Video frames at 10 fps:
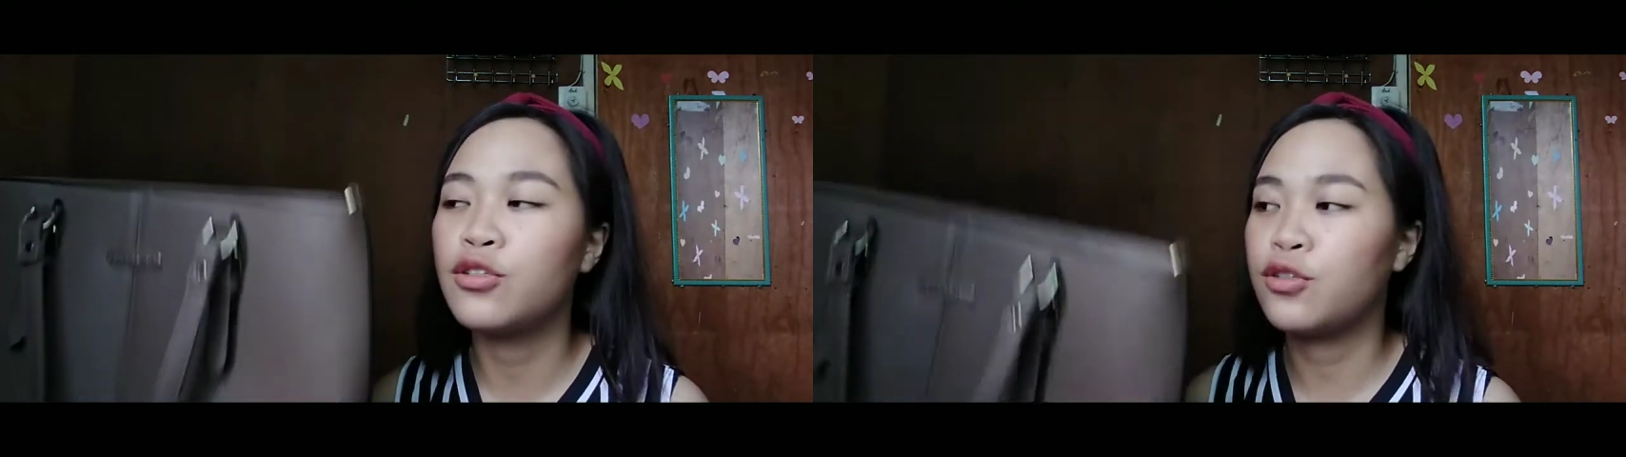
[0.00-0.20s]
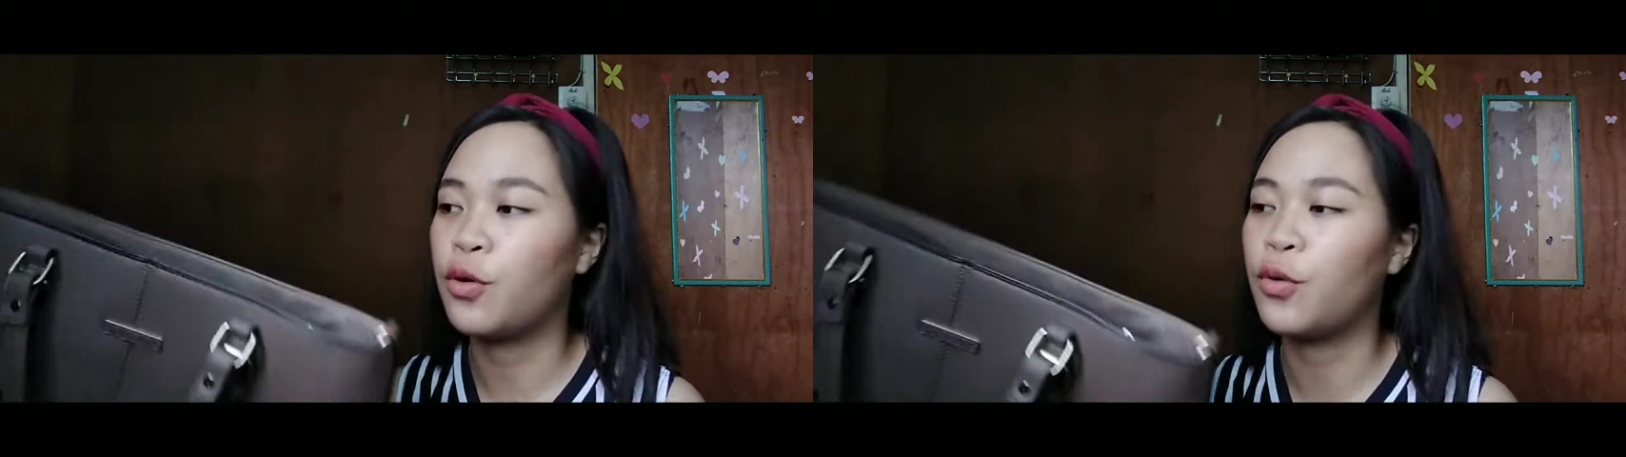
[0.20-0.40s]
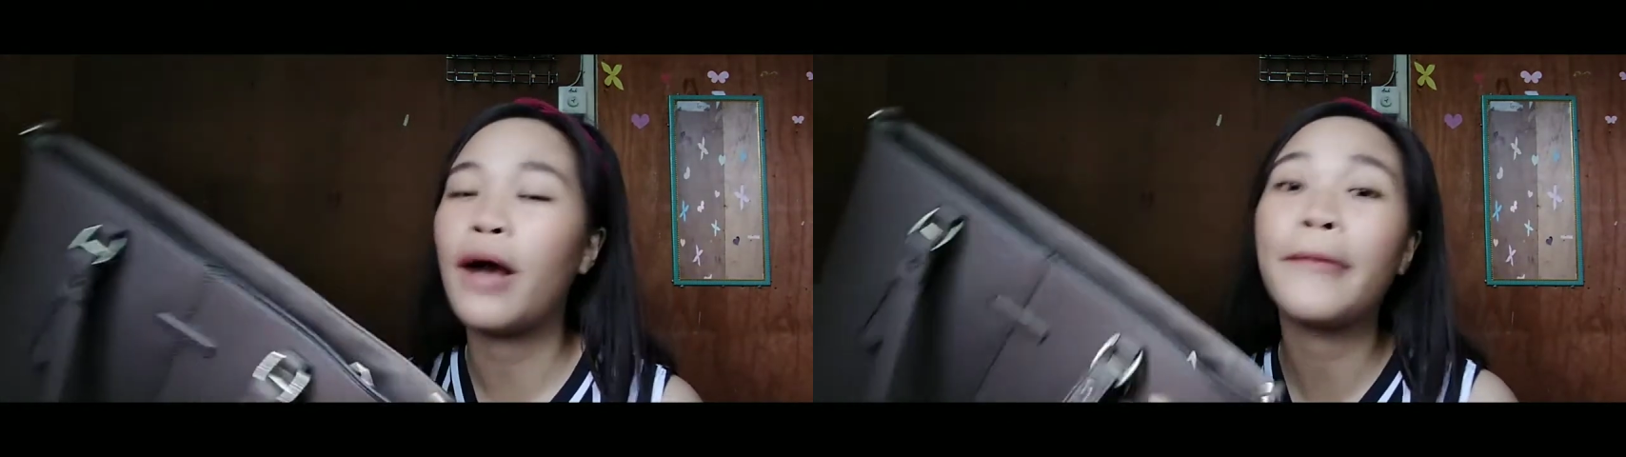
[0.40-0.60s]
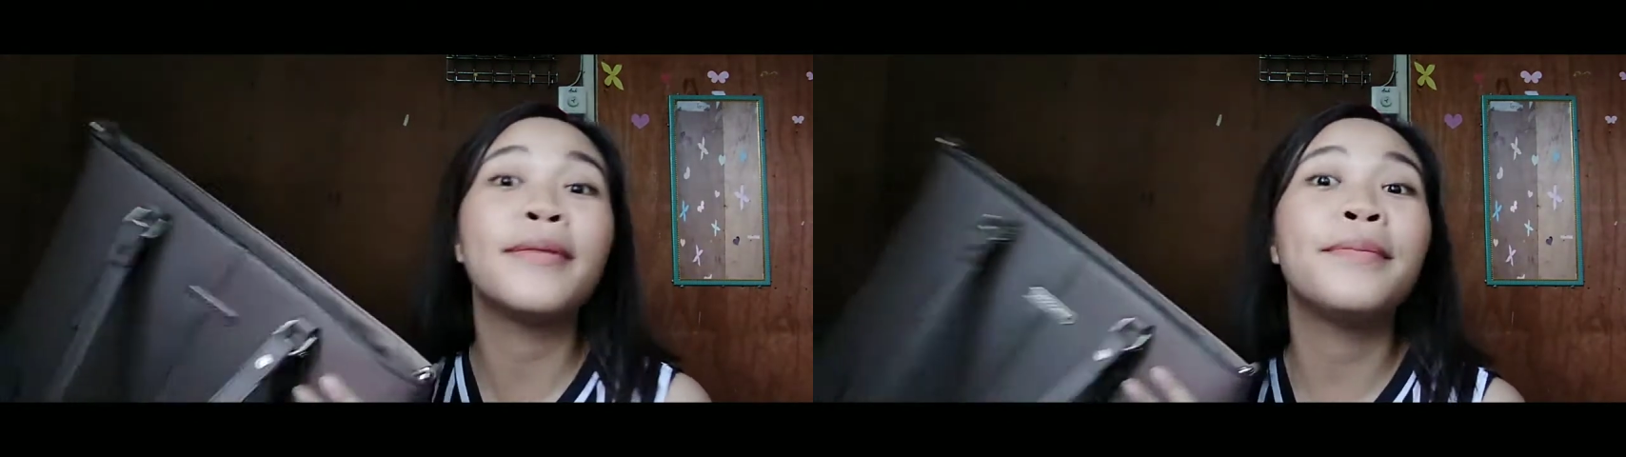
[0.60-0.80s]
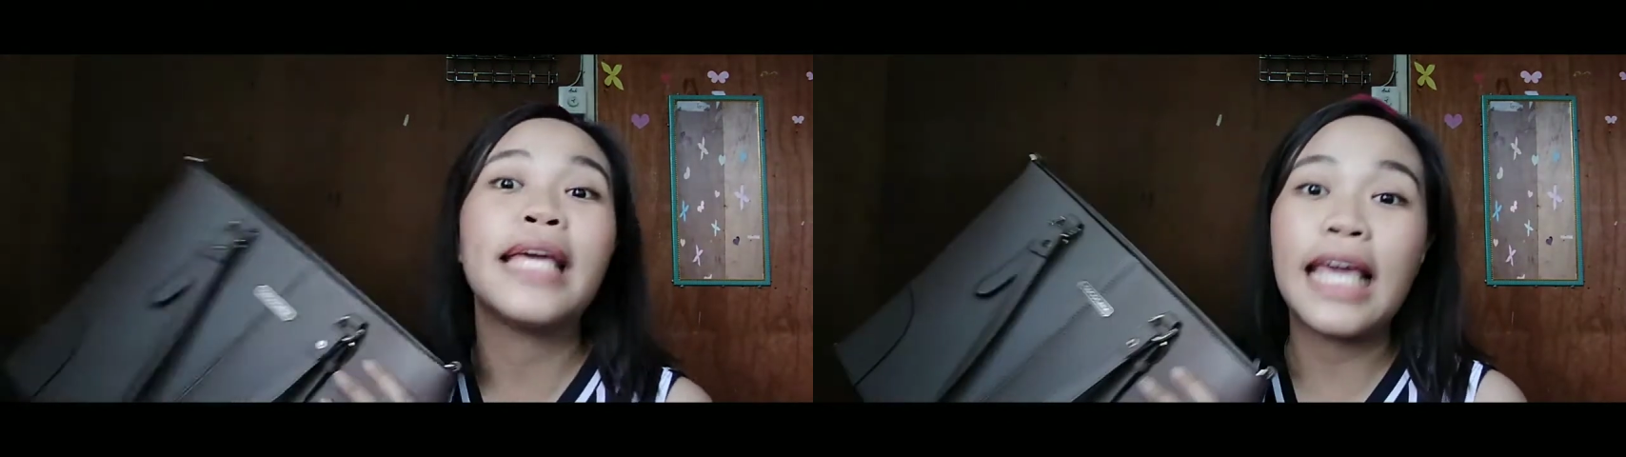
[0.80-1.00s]
So, I
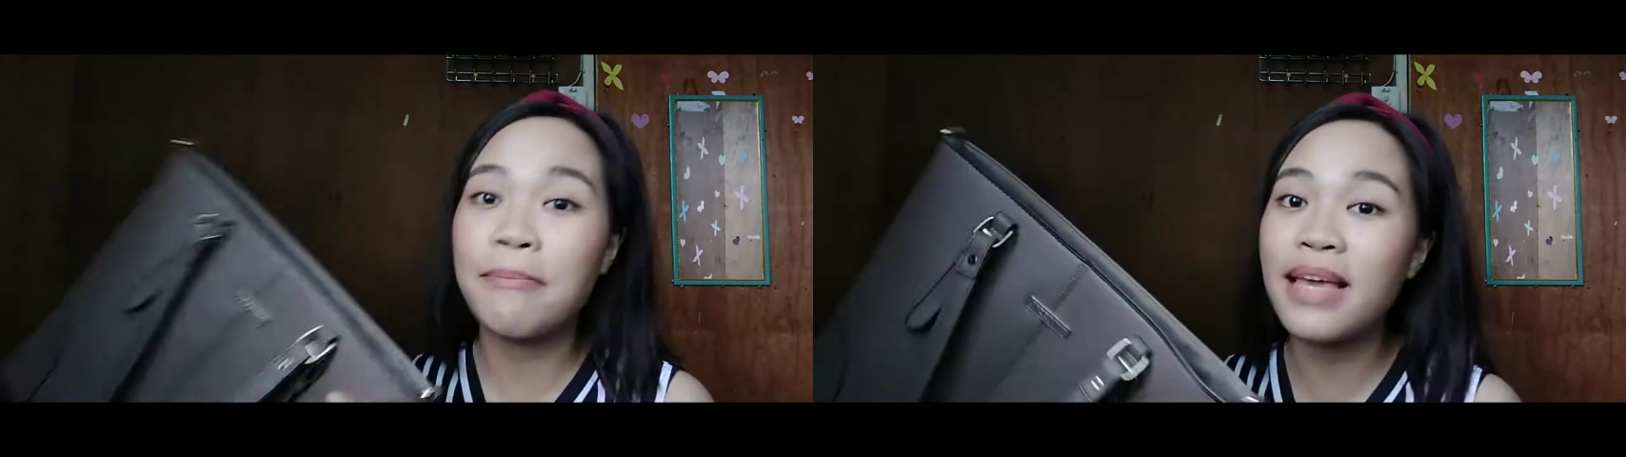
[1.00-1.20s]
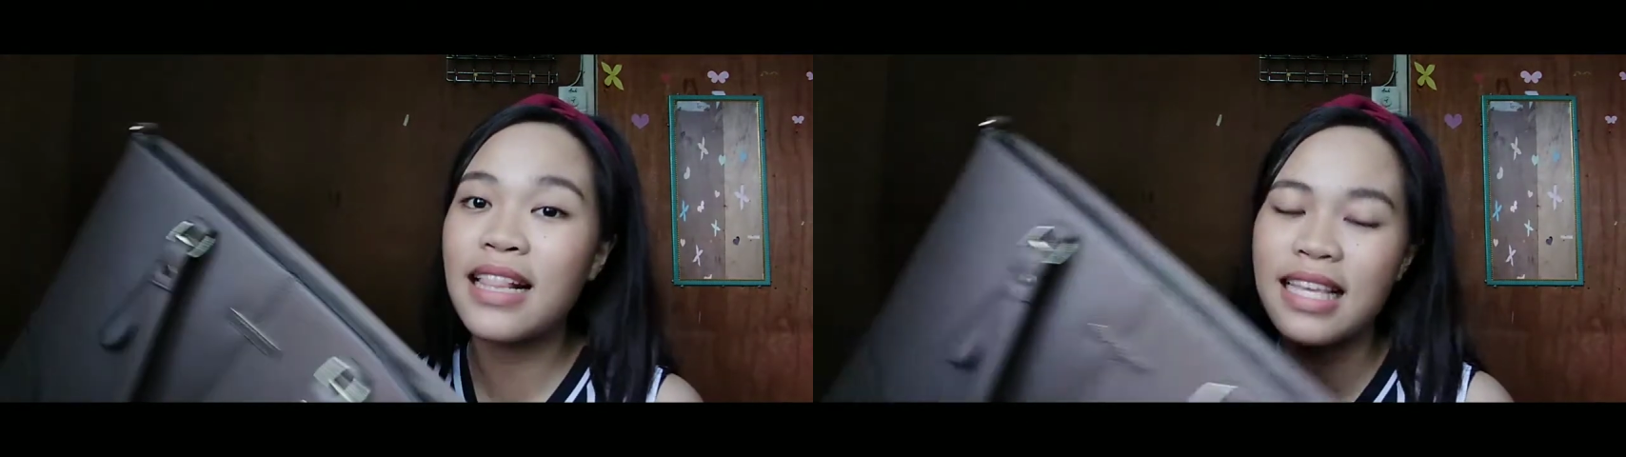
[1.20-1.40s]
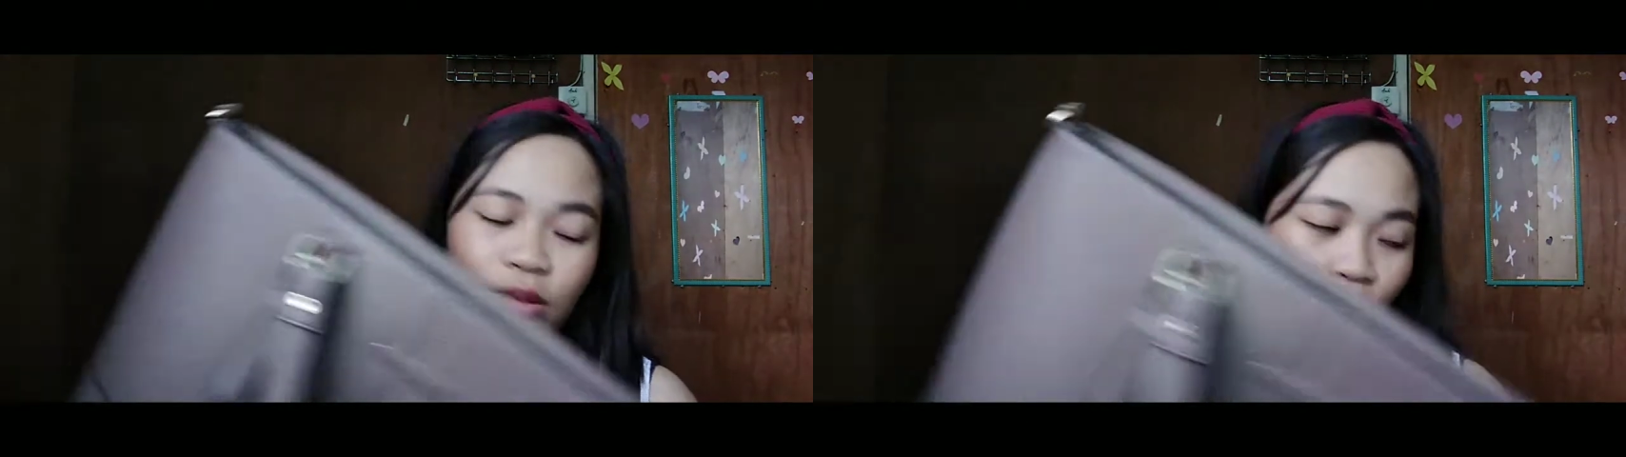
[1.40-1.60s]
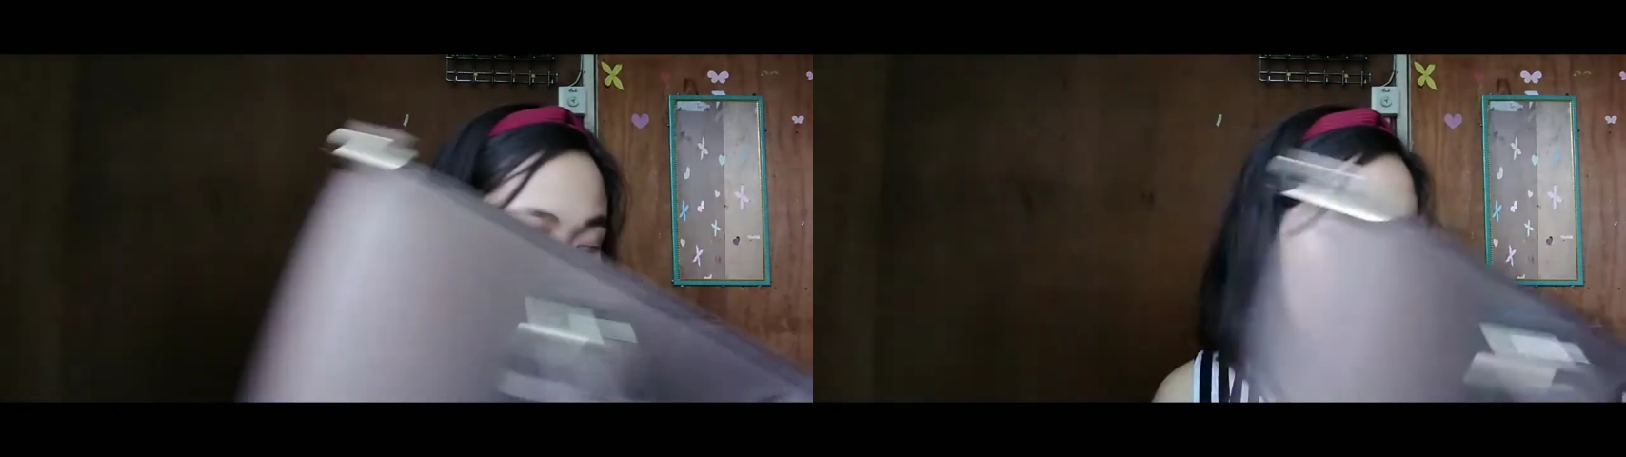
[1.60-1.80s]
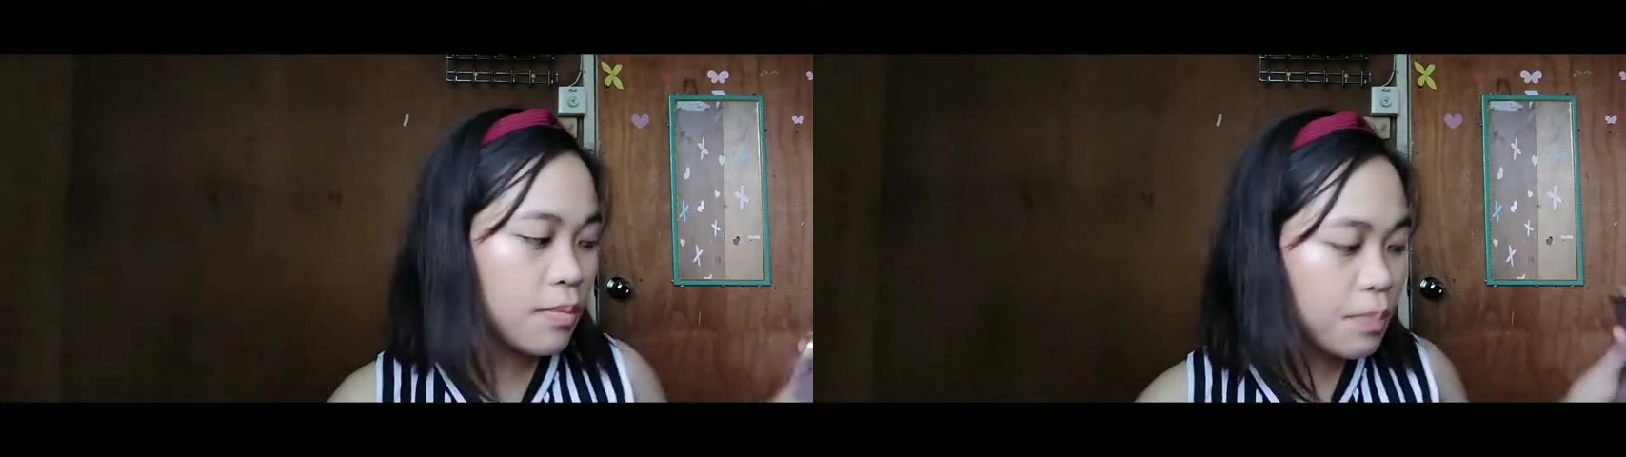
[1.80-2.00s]
will be keeping this
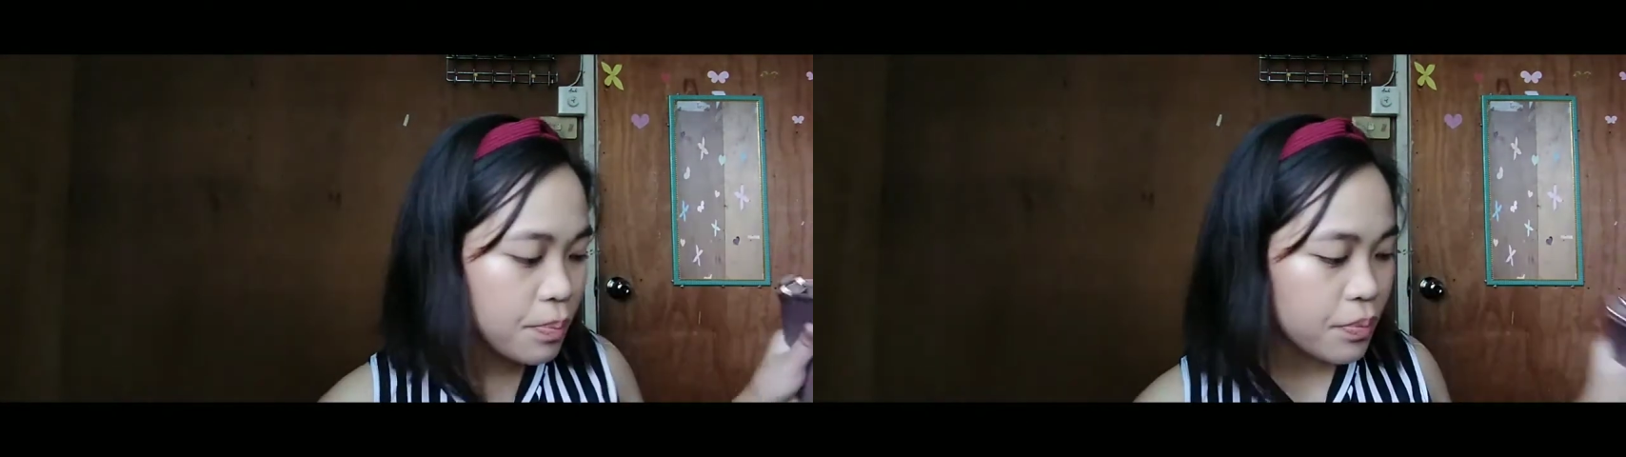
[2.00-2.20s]
one.